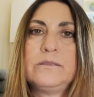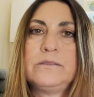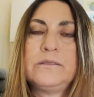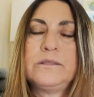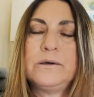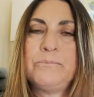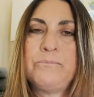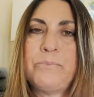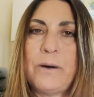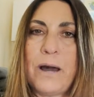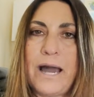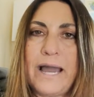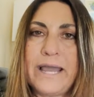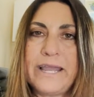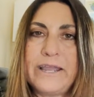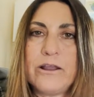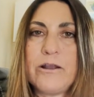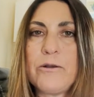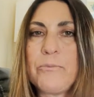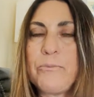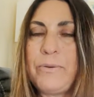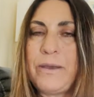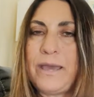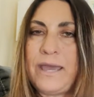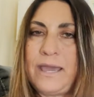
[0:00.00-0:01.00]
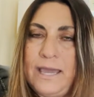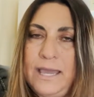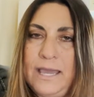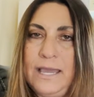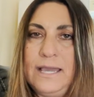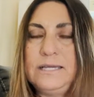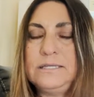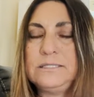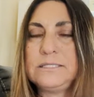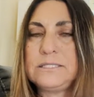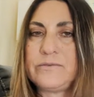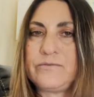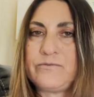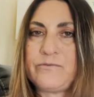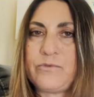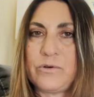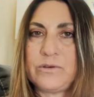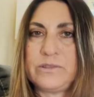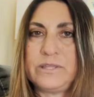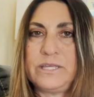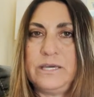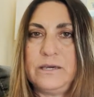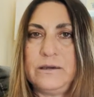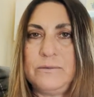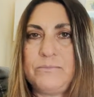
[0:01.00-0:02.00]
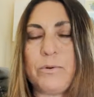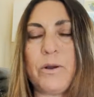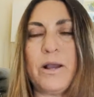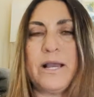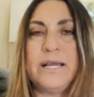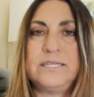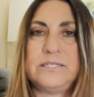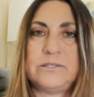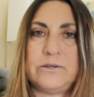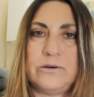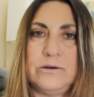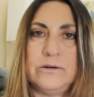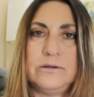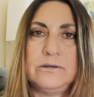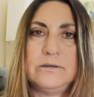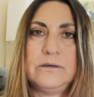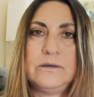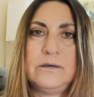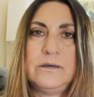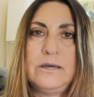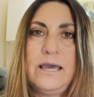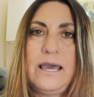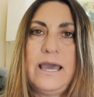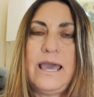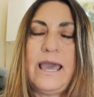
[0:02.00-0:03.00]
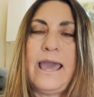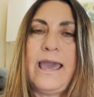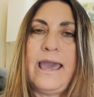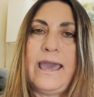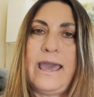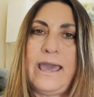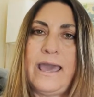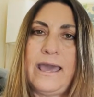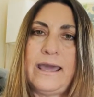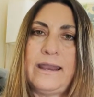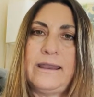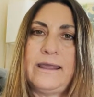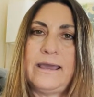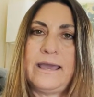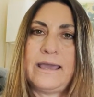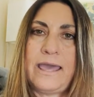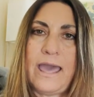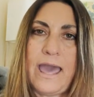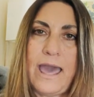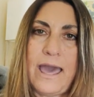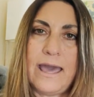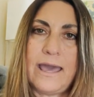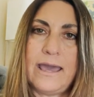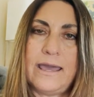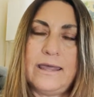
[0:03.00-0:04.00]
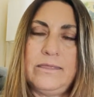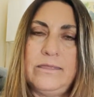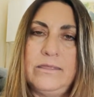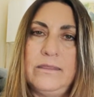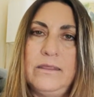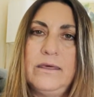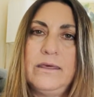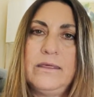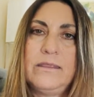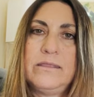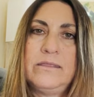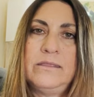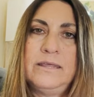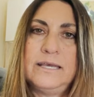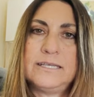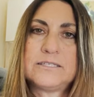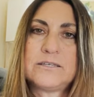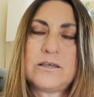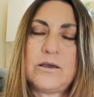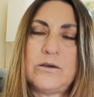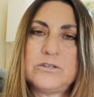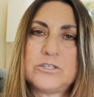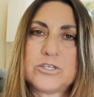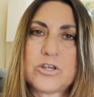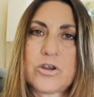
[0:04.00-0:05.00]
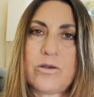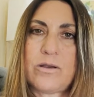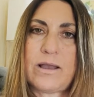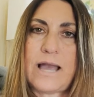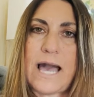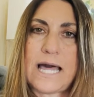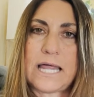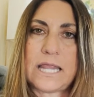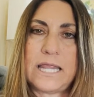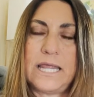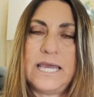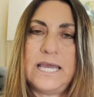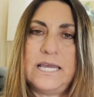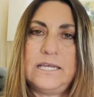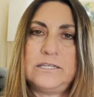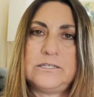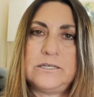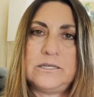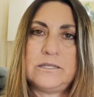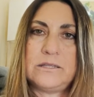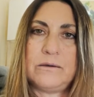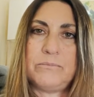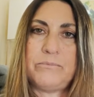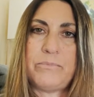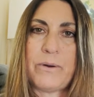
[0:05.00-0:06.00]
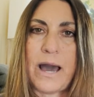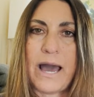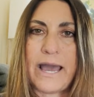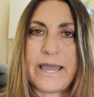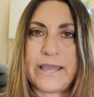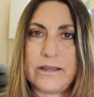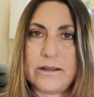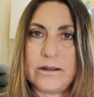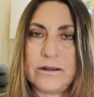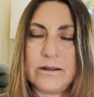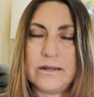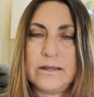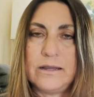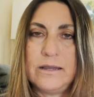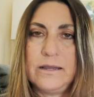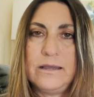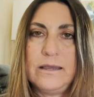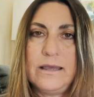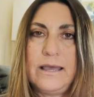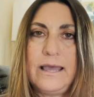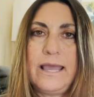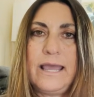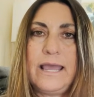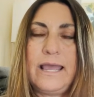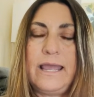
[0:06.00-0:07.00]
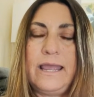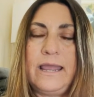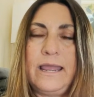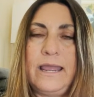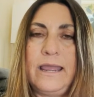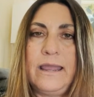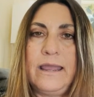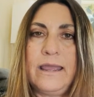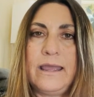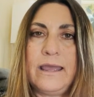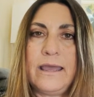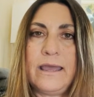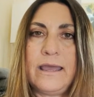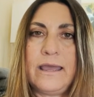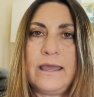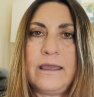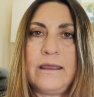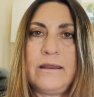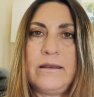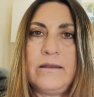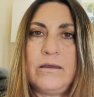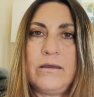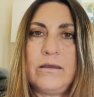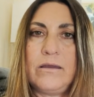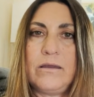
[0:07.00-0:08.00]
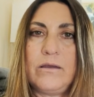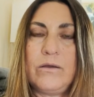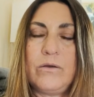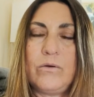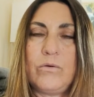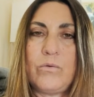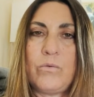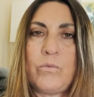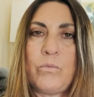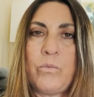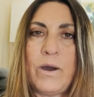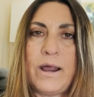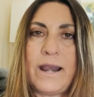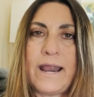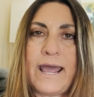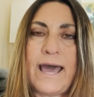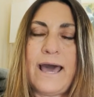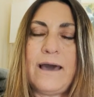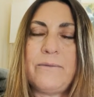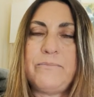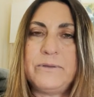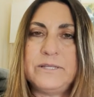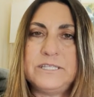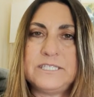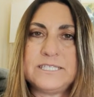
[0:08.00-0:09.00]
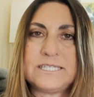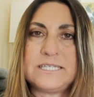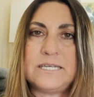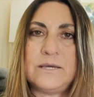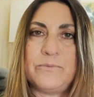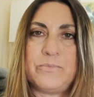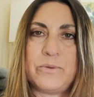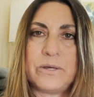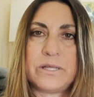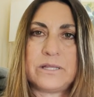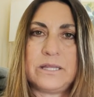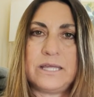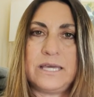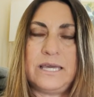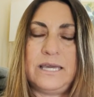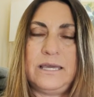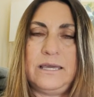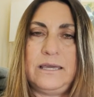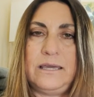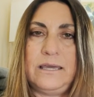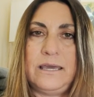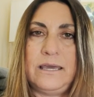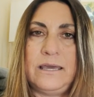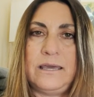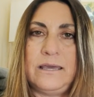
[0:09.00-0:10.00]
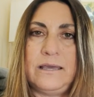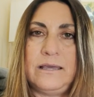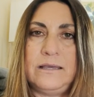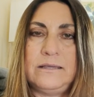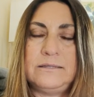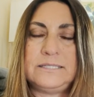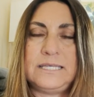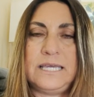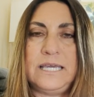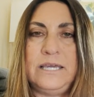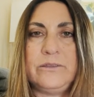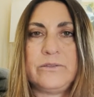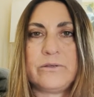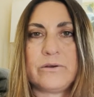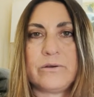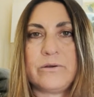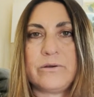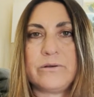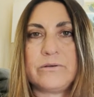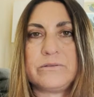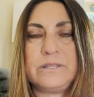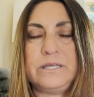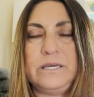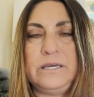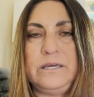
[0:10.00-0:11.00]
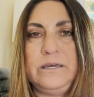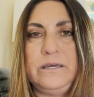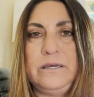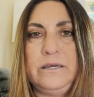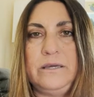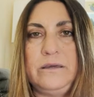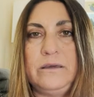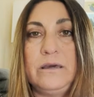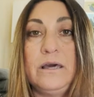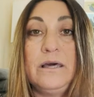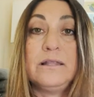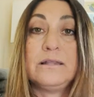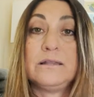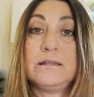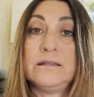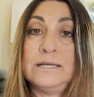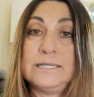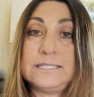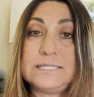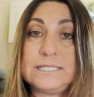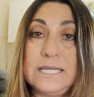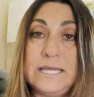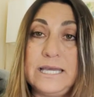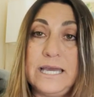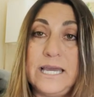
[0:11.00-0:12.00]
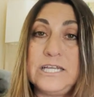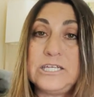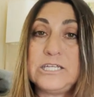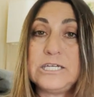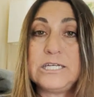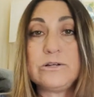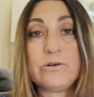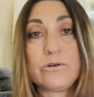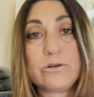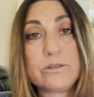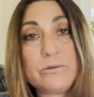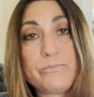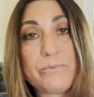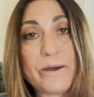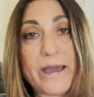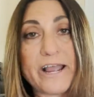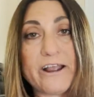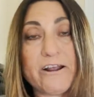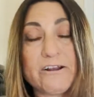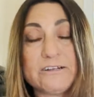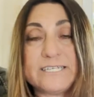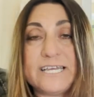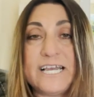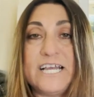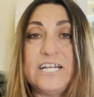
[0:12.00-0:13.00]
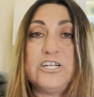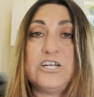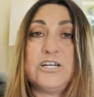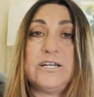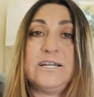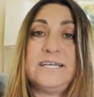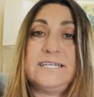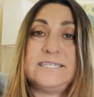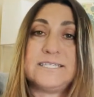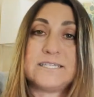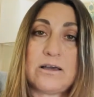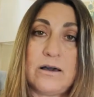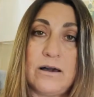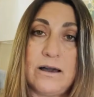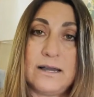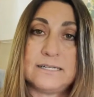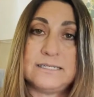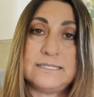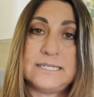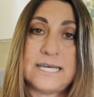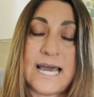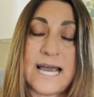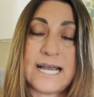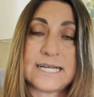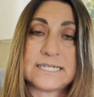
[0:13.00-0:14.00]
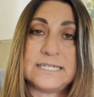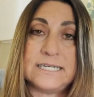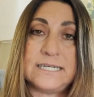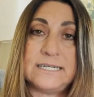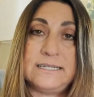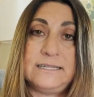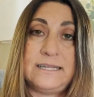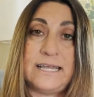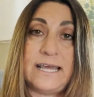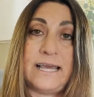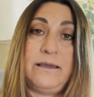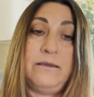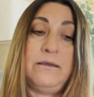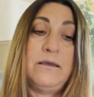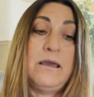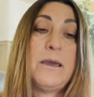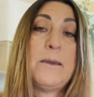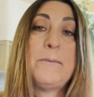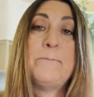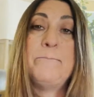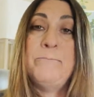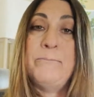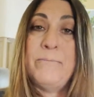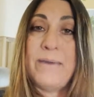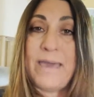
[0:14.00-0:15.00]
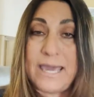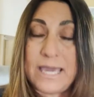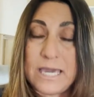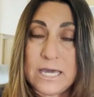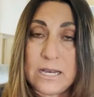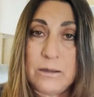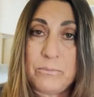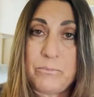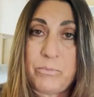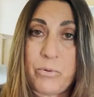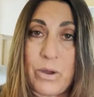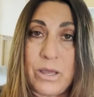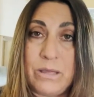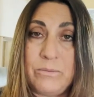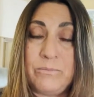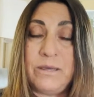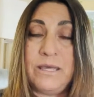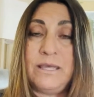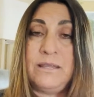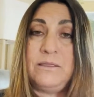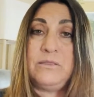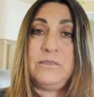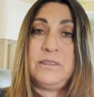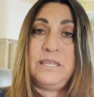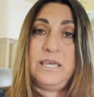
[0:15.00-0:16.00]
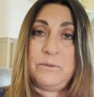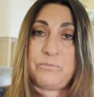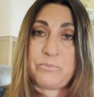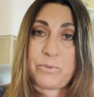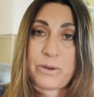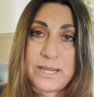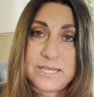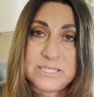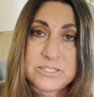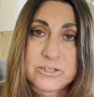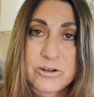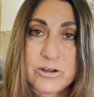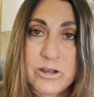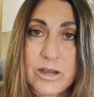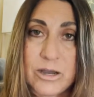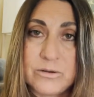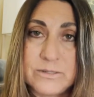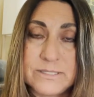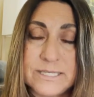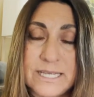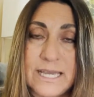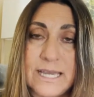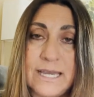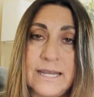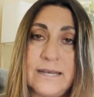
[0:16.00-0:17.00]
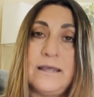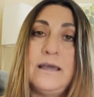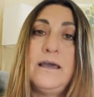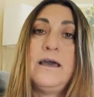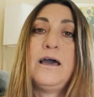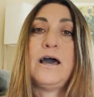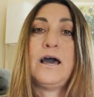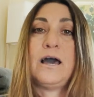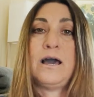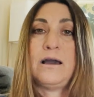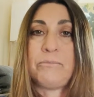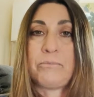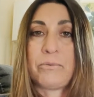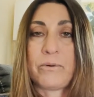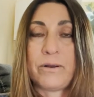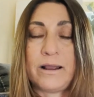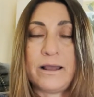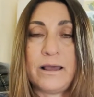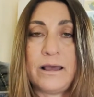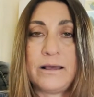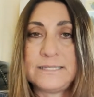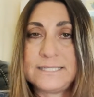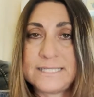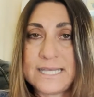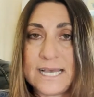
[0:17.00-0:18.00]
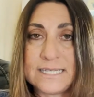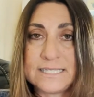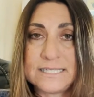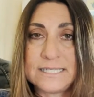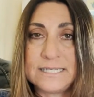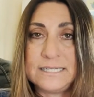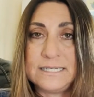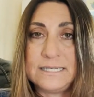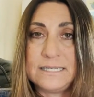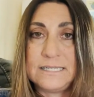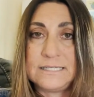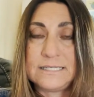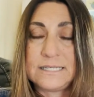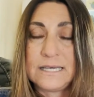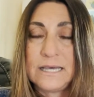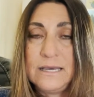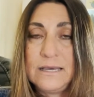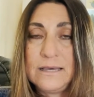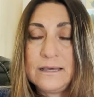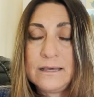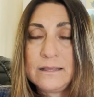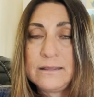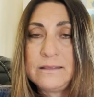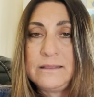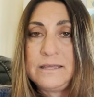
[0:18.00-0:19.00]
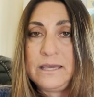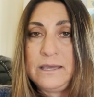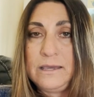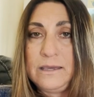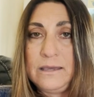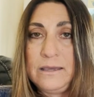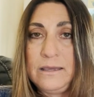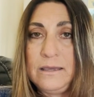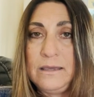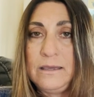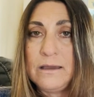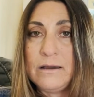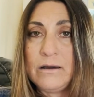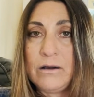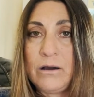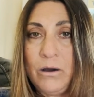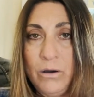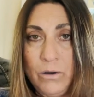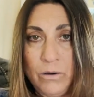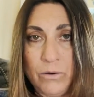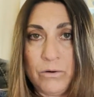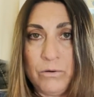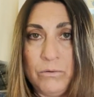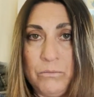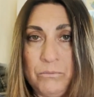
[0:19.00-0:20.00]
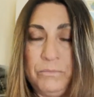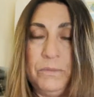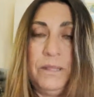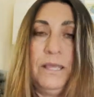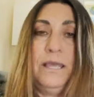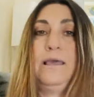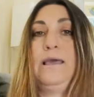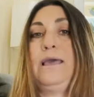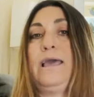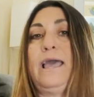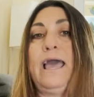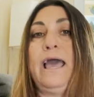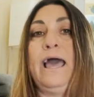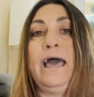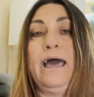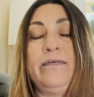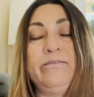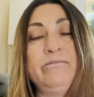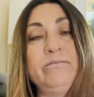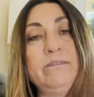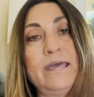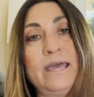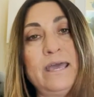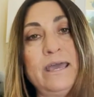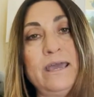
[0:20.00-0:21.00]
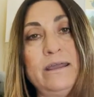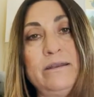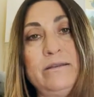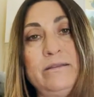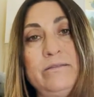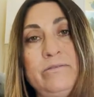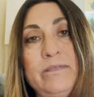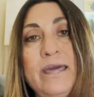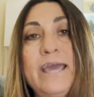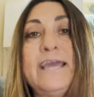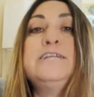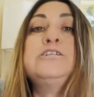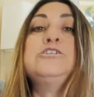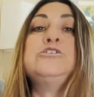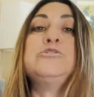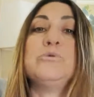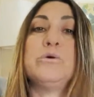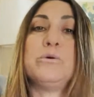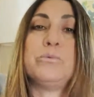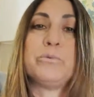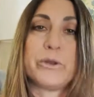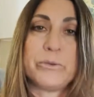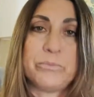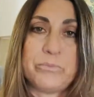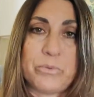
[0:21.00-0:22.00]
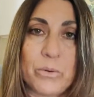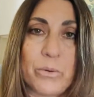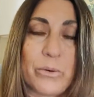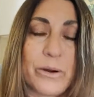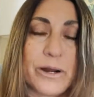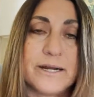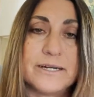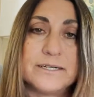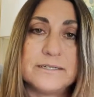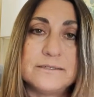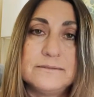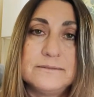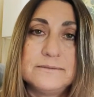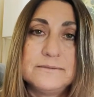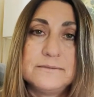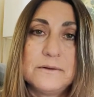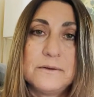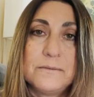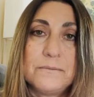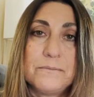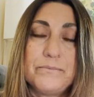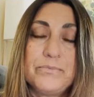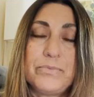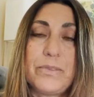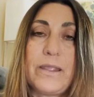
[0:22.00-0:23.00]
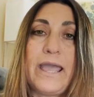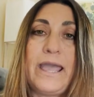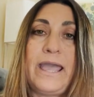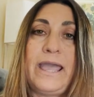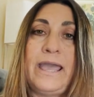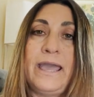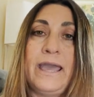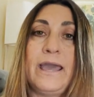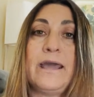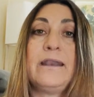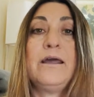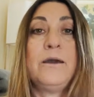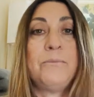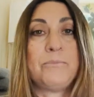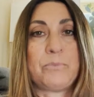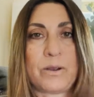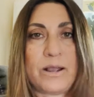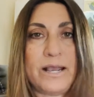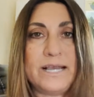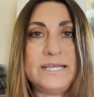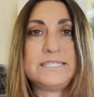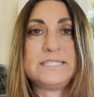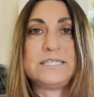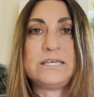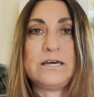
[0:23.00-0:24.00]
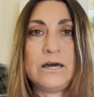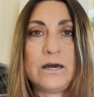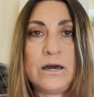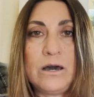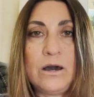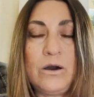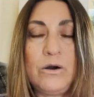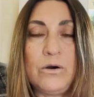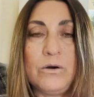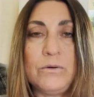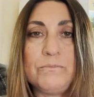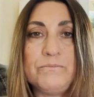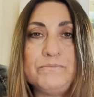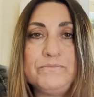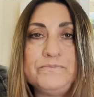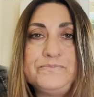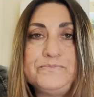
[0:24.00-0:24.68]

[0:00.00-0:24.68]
The buyer pays for the appraisal. And again, this goes directly to the buyer. And what happens typically is either the listing agent or the buyer's agent is contacted. They make an appointment, the appraiser goes in, assesses the home, and then they do a report and appraise the home.